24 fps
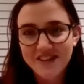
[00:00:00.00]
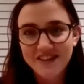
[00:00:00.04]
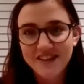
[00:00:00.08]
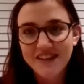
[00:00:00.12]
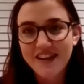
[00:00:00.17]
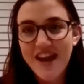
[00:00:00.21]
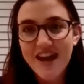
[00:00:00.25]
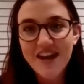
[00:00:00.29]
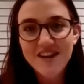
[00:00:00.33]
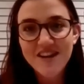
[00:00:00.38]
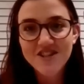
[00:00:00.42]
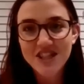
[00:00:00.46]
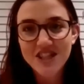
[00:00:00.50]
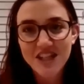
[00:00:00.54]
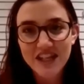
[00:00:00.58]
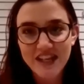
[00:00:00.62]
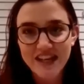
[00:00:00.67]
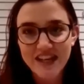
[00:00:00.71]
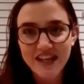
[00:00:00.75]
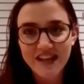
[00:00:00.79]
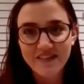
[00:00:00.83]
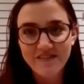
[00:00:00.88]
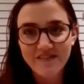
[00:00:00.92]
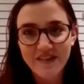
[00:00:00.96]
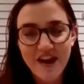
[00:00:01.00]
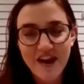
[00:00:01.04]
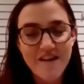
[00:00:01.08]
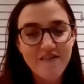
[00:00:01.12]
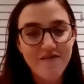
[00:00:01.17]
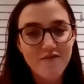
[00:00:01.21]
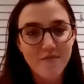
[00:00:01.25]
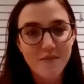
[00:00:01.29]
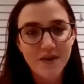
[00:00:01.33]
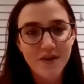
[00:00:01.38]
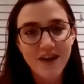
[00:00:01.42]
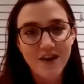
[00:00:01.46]
And actually for
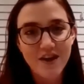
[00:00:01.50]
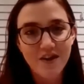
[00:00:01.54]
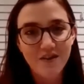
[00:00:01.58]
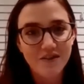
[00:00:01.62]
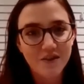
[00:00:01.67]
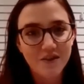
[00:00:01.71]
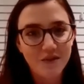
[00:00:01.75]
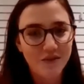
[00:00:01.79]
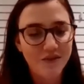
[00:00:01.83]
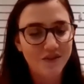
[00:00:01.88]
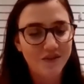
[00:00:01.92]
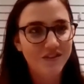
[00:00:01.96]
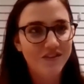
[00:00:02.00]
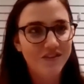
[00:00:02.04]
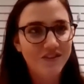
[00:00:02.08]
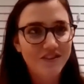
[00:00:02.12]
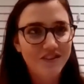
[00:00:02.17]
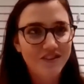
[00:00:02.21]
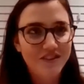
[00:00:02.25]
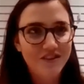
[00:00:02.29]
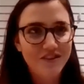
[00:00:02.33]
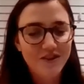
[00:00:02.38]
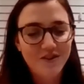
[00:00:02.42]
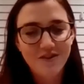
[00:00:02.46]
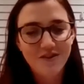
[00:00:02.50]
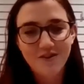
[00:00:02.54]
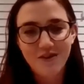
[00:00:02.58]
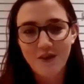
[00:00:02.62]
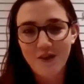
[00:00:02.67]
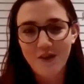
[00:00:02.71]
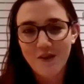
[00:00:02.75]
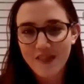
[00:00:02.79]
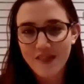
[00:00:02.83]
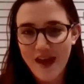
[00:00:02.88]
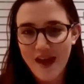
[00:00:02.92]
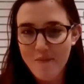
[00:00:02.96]
everybody else, it was
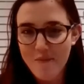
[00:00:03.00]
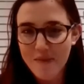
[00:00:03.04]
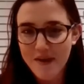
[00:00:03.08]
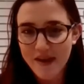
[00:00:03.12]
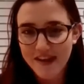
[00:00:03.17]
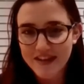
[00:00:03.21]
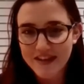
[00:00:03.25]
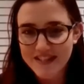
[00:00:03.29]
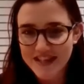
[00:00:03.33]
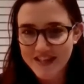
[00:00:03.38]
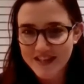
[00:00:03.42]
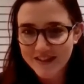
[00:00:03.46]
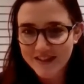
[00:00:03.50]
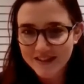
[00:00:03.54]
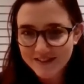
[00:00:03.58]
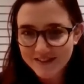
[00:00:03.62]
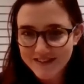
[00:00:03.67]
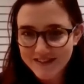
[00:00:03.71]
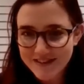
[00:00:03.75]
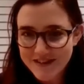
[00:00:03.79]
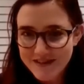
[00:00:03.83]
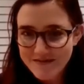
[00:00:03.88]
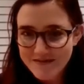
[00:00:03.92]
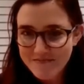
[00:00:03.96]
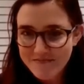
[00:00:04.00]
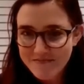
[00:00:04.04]
not that big a deal.